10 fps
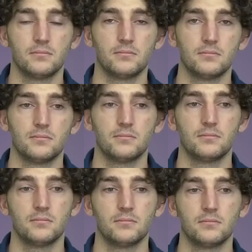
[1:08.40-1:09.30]

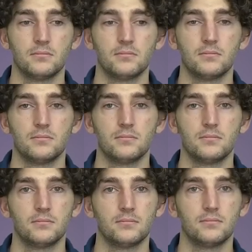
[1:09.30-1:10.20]

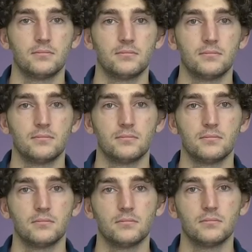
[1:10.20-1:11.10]

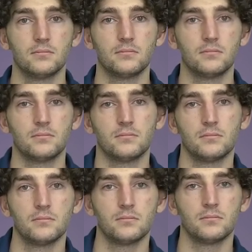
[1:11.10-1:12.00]

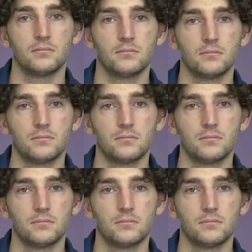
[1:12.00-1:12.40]
No words are spoken by the person on screen.